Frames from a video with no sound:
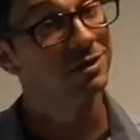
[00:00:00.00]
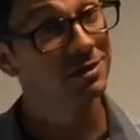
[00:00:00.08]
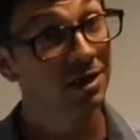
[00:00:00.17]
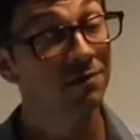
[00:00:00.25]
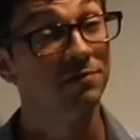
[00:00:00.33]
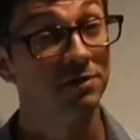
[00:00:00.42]

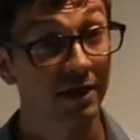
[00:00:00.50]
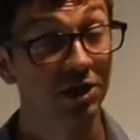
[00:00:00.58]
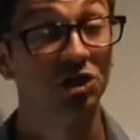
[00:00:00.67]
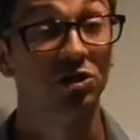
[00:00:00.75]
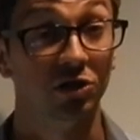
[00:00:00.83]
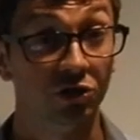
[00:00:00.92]
itself is
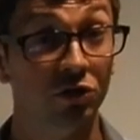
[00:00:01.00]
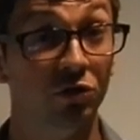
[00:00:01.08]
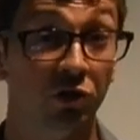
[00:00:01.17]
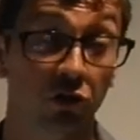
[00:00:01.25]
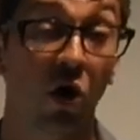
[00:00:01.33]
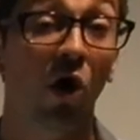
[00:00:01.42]
actually
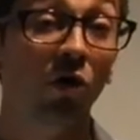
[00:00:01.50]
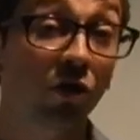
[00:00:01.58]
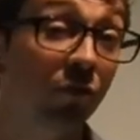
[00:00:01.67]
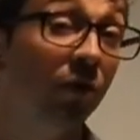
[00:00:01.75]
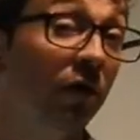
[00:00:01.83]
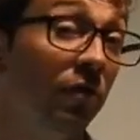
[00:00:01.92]
2. So
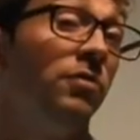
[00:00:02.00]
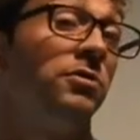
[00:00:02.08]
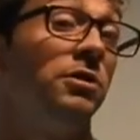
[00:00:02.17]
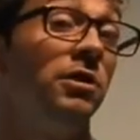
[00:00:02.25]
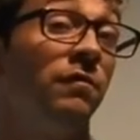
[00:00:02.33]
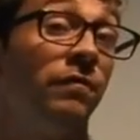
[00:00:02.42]
all three of
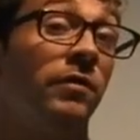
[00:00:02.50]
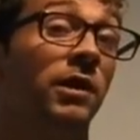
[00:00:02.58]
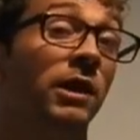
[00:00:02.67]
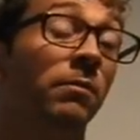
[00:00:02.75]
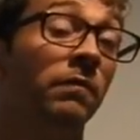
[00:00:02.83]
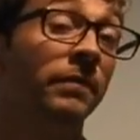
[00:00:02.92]
those are
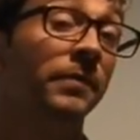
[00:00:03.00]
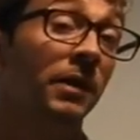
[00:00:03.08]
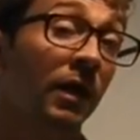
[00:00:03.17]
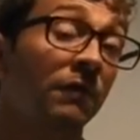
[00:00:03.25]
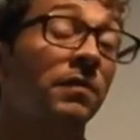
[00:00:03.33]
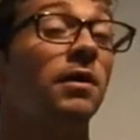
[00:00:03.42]
different. Limit from the
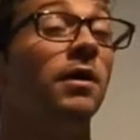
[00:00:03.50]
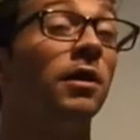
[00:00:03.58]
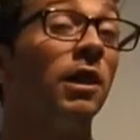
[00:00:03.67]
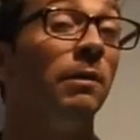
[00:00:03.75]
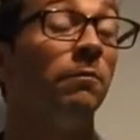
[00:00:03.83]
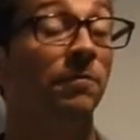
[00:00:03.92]
left,
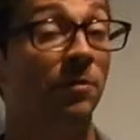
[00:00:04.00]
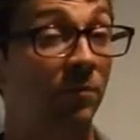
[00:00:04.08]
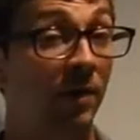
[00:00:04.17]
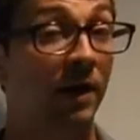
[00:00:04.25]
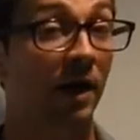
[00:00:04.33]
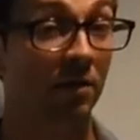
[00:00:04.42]
limit from the
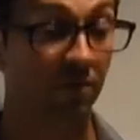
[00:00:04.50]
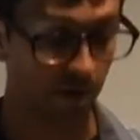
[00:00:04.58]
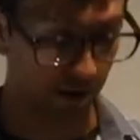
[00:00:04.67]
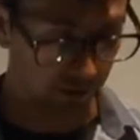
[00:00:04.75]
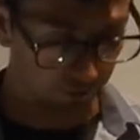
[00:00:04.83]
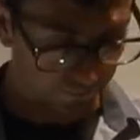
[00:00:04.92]
right, and the
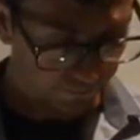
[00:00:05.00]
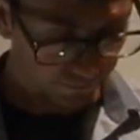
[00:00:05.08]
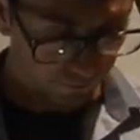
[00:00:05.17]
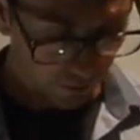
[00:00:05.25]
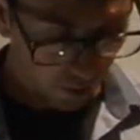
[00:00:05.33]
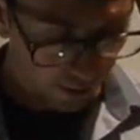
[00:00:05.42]
value.
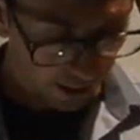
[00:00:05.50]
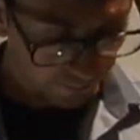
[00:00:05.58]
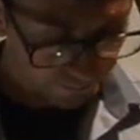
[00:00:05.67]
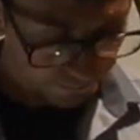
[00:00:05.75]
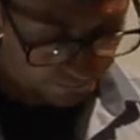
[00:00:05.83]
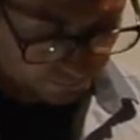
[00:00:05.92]

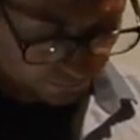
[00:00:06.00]
Okay,